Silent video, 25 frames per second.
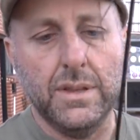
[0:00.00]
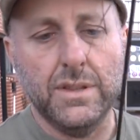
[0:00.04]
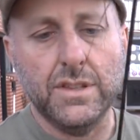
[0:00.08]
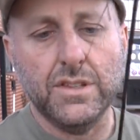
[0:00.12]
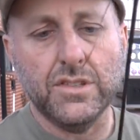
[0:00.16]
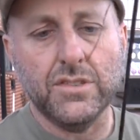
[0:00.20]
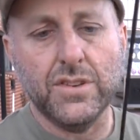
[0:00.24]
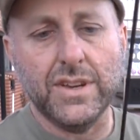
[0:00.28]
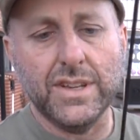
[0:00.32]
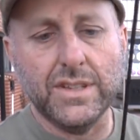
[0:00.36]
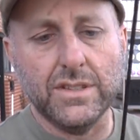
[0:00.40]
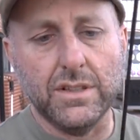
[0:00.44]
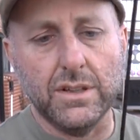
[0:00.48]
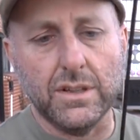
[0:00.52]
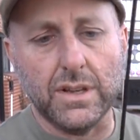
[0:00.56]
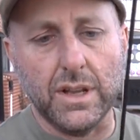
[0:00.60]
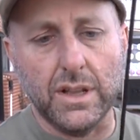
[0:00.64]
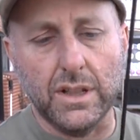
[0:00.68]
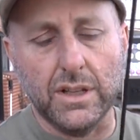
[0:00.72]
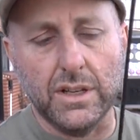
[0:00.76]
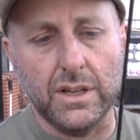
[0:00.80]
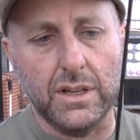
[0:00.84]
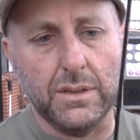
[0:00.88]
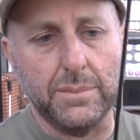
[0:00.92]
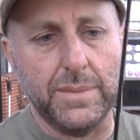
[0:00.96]
the strings look a
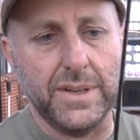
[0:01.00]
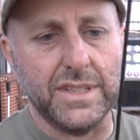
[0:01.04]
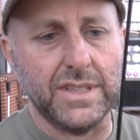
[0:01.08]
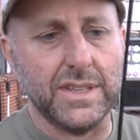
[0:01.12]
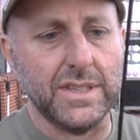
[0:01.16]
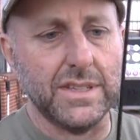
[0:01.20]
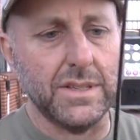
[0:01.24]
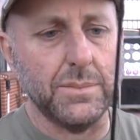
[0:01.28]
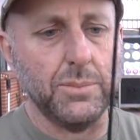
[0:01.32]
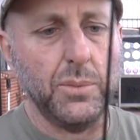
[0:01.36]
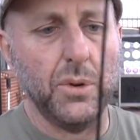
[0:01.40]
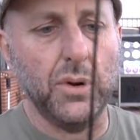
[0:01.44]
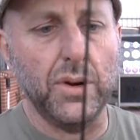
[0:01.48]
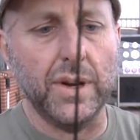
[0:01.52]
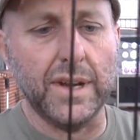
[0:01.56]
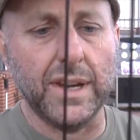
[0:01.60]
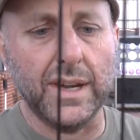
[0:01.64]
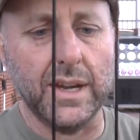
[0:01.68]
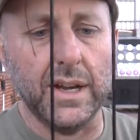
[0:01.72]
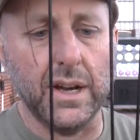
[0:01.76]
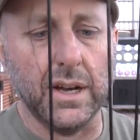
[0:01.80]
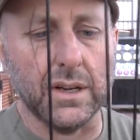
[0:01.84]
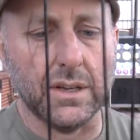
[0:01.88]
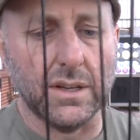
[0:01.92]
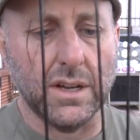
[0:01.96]
little bit
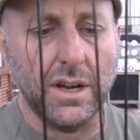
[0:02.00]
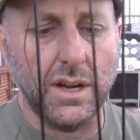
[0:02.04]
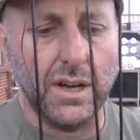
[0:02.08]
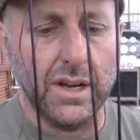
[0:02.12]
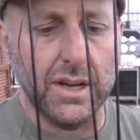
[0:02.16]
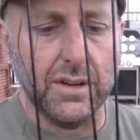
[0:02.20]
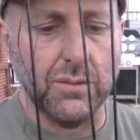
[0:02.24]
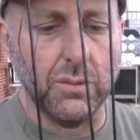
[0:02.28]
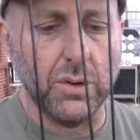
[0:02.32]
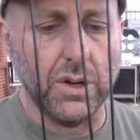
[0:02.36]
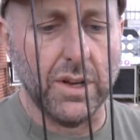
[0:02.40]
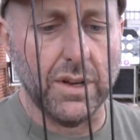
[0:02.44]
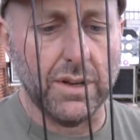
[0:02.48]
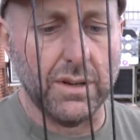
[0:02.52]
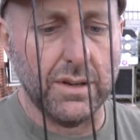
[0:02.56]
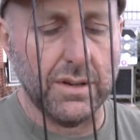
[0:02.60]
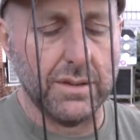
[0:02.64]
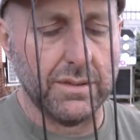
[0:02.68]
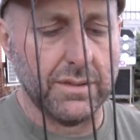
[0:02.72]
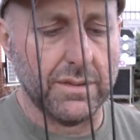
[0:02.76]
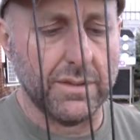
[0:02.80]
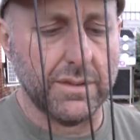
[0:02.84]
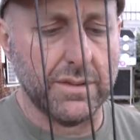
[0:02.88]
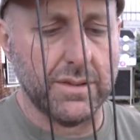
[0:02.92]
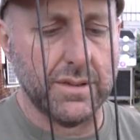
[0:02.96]
disappointing. I kind of
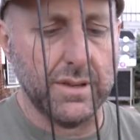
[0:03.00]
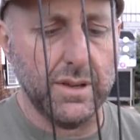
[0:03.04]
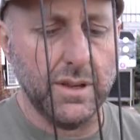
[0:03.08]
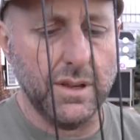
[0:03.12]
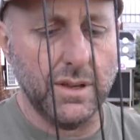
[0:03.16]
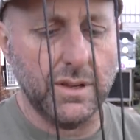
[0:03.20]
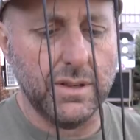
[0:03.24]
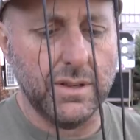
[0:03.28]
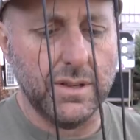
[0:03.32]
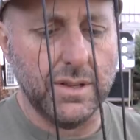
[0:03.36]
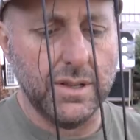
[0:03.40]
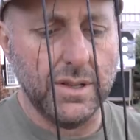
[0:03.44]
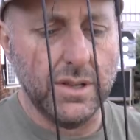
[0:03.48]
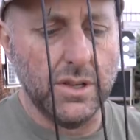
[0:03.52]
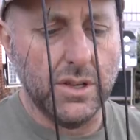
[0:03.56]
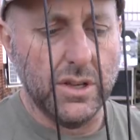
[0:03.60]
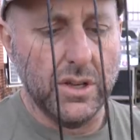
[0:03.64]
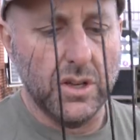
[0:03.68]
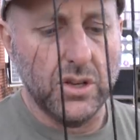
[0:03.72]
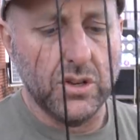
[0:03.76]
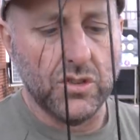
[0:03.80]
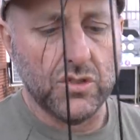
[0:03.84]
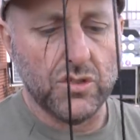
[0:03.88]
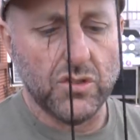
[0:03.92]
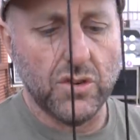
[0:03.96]
wanted to
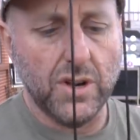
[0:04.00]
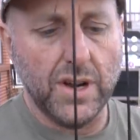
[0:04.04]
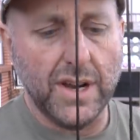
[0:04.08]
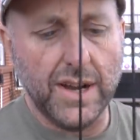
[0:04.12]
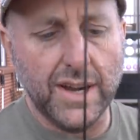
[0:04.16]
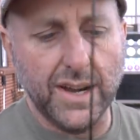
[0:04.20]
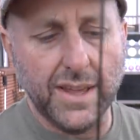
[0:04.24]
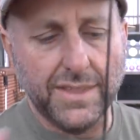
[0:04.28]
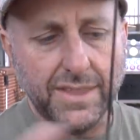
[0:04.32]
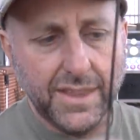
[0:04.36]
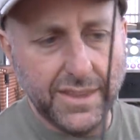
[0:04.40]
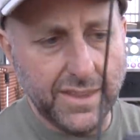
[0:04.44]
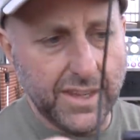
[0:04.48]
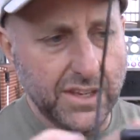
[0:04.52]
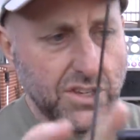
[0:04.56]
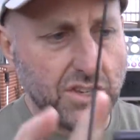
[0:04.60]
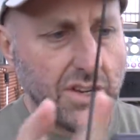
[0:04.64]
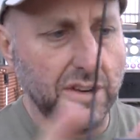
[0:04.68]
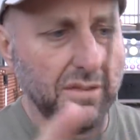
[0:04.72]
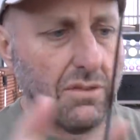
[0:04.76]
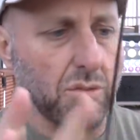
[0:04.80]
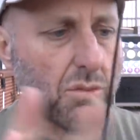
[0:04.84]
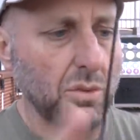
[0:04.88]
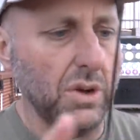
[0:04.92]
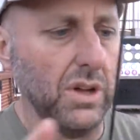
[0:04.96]
try it. I think they should
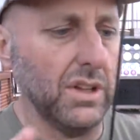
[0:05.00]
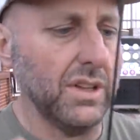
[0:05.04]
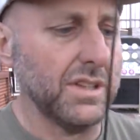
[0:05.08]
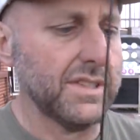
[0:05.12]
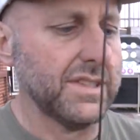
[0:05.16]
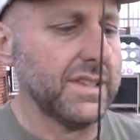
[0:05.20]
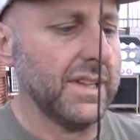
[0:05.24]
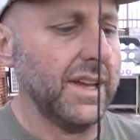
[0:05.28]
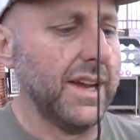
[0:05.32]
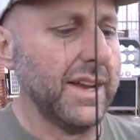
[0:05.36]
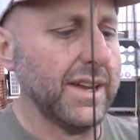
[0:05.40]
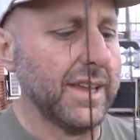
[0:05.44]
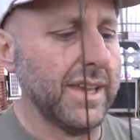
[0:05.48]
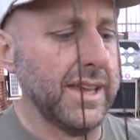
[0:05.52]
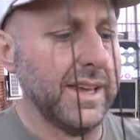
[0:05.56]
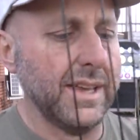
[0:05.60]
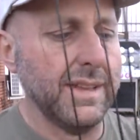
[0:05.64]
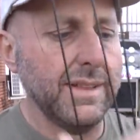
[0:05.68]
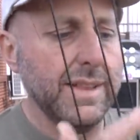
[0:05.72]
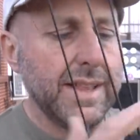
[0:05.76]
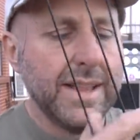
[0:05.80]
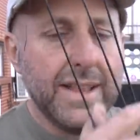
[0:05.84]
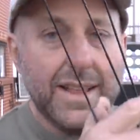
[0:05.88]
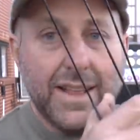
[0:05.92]
have a roller slide here.